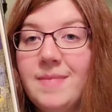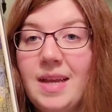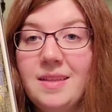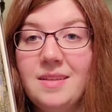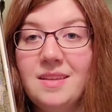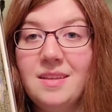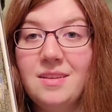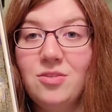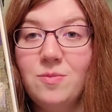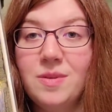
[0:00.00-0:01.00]
I think the
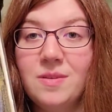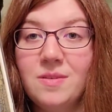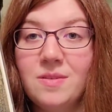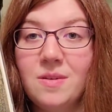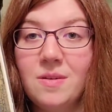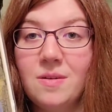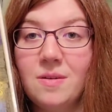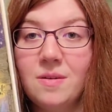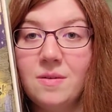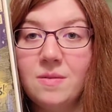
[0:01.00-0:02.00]
Inhumans
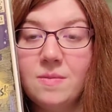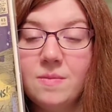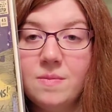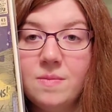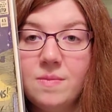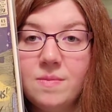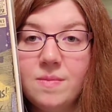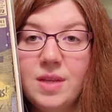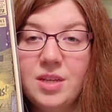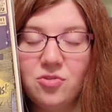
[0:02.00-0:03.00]
are
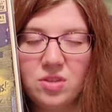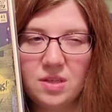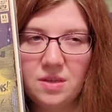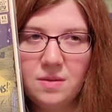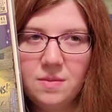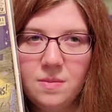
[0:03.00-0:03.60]
interesting.